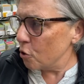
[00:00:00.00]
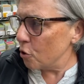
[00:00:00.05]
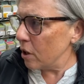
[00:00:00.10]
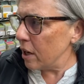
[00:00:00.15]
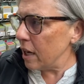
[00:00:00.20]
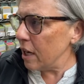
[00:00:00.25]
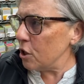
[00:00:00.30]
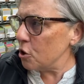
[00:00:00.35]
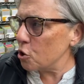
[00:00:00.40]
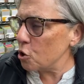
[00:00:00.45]

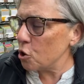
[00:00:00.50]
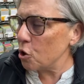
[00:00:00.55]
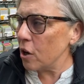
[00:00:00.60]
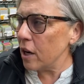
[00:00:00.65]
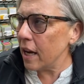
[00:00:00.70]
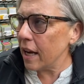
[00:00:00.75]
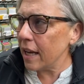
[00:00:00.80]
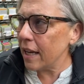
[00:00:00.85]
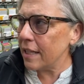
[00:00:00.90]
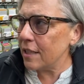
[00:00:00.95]
Green
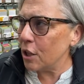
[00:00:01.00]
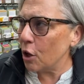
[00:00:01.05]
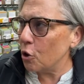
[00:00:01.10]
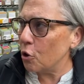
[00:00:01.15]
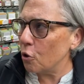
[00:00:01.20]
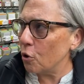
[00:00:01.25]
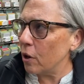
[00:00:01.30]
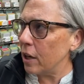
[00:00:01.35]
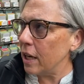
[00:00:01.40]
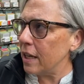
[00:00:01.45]
Trick is
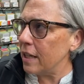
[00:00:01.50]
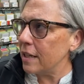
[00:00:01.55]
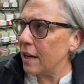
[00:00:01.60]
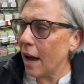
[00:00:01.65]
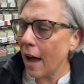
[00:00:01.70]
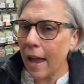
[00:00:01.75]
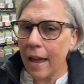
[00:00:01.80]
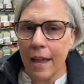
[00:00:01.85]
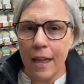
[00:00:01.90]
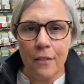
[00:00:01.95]
a green
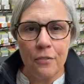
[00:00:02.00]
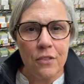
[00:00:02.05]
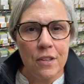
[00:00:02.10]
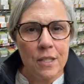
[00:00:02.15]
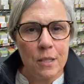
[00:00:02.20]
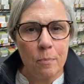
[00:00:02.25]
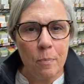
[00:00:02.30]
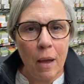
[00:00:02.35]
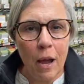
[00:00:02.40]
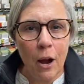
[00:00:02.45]

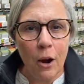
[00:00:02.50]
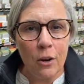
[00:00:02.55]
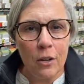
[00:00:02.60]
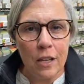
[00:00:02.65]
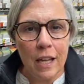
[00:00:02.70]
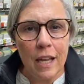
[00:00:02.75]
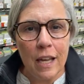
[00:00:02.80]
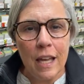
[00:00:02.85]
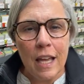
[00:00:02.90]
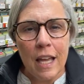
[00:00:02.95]
dianthus,
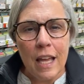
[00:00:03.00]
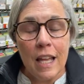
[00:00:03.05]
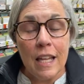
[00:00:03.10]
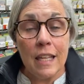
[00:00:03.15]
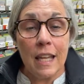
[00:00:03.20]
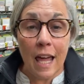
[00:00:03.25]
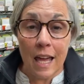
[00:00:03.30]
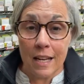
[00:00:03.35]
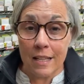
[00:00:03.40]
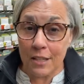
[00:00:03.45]
apparently.
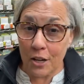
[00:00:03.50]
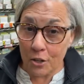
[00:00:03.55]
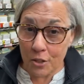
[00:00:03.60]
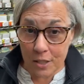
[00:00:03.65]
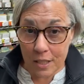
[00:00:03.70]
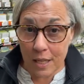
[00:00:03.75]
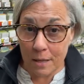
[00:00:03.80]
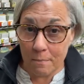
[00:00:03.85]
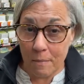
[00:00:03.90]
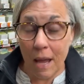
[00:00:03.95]
Lane is
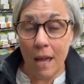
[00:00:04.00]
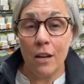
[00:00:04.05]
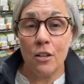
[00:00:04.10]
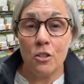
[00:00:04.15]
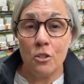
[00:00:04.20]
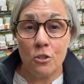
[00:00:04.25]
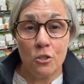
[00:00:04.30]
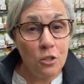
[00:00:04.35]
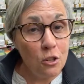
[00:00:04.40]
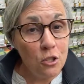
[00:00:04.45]
our seed
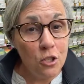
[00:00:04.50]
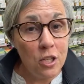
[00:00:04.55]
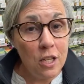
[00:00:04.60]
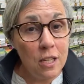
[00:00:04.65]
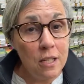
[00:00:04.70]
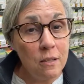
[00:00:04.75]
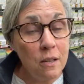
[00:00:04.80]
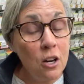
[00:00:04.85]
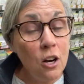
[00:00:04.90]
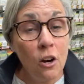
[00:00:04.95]
manager, so
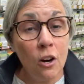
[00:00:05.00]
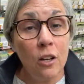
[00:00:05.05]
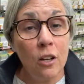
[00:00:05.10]
she's